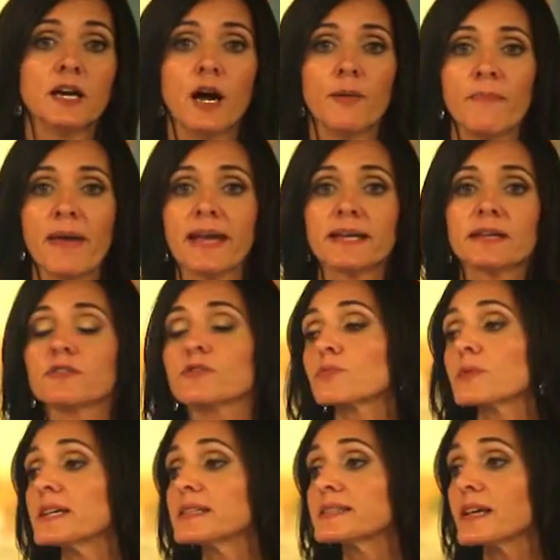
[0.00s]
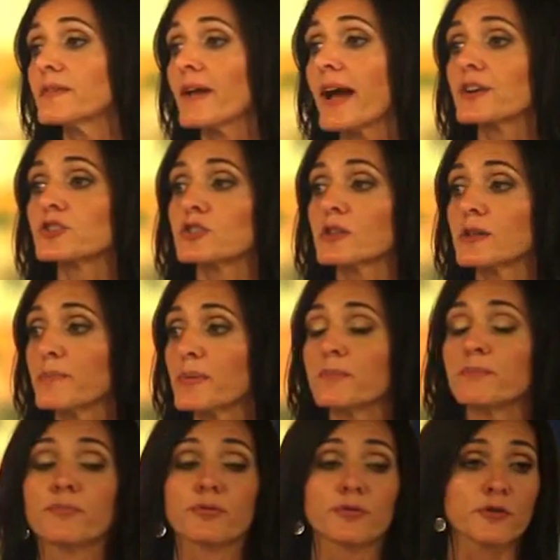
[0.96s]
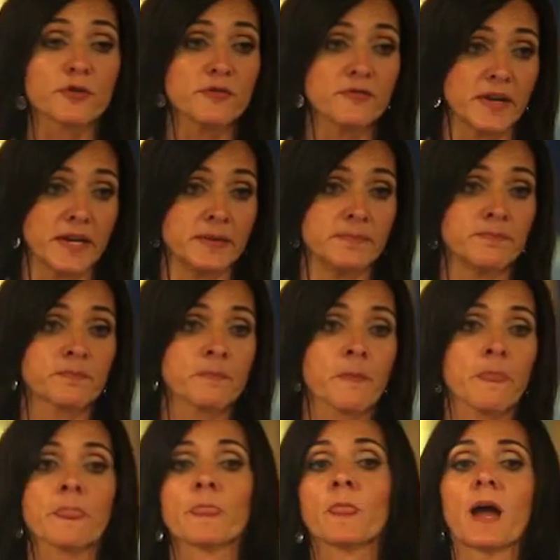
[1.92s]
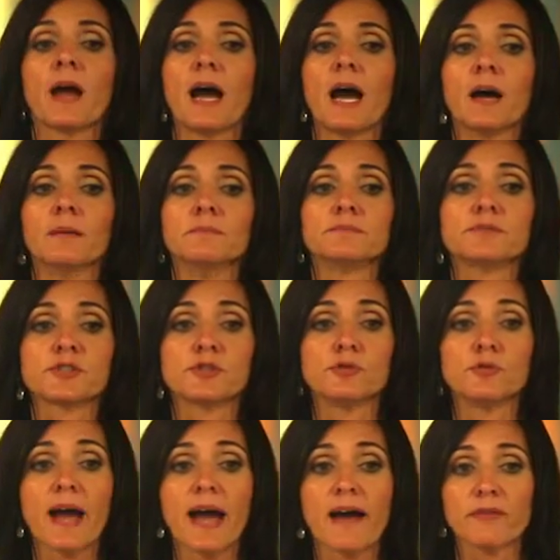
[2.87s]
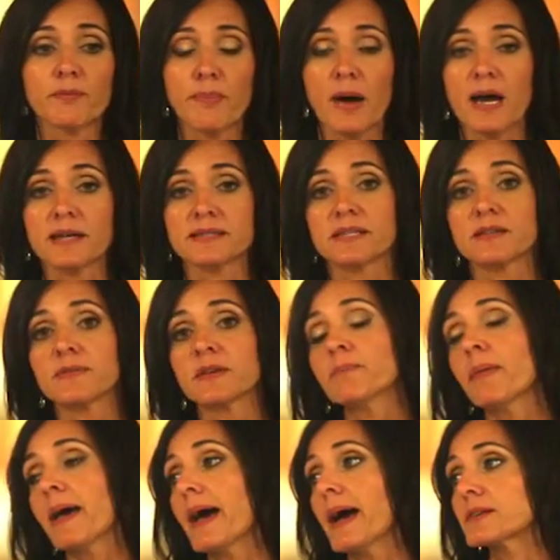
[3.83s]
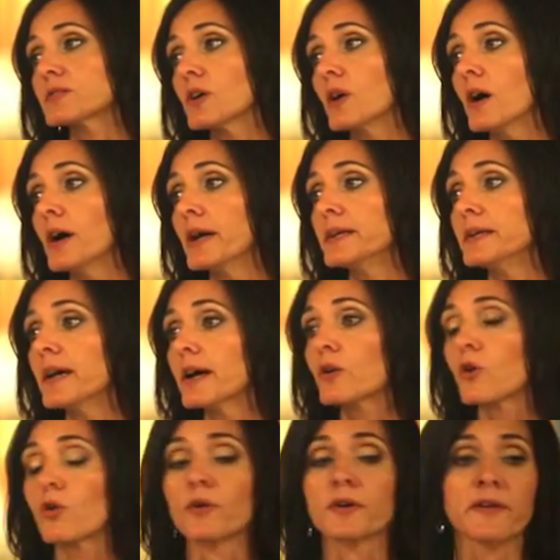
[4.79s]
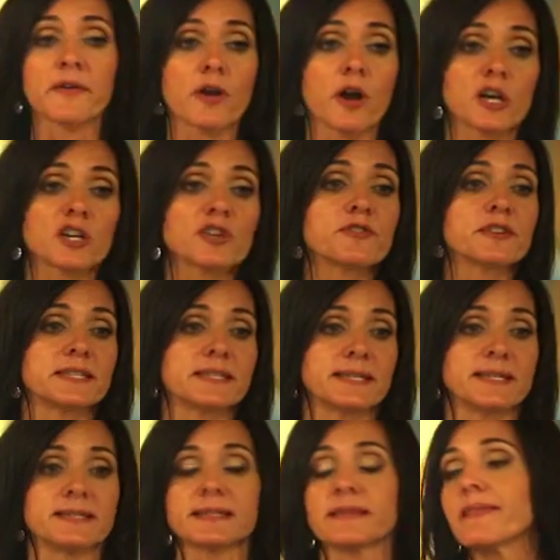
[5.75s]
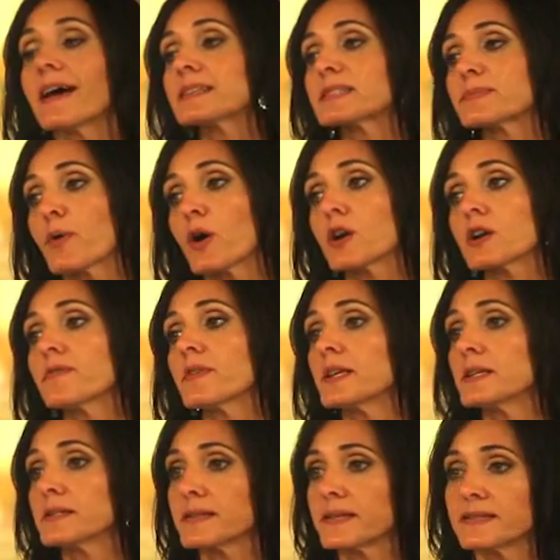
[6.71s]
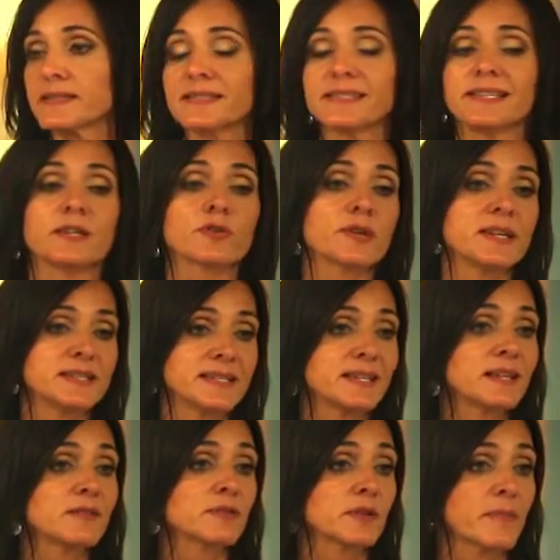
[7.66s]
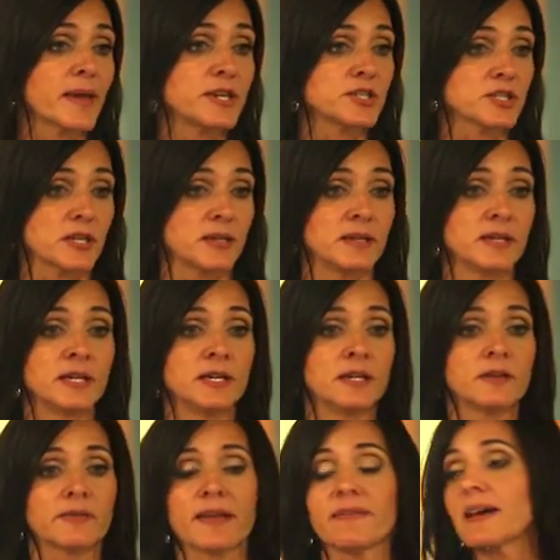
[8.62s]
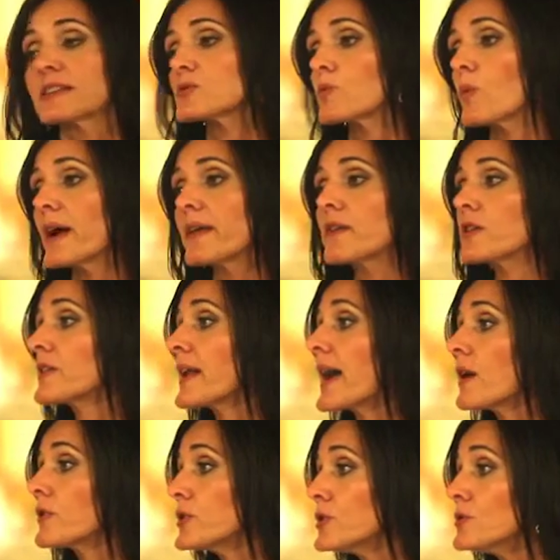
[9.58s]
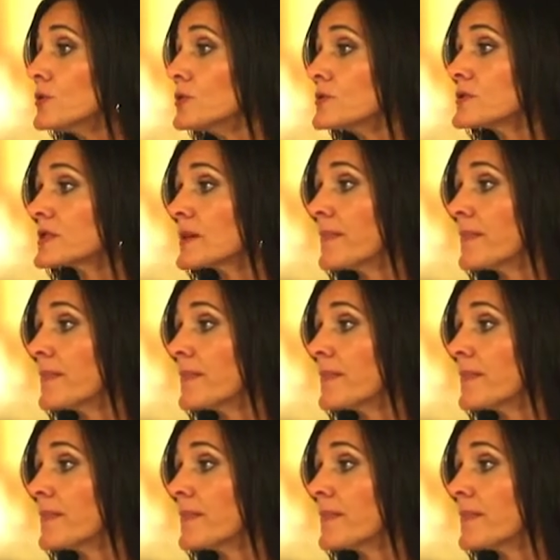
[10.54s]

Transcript: Omega-3s have actually been proven to have a positive impact on coronary artery disease, and that's part of it, is that it's decreasing inflammation. Okay, that's why they're now used.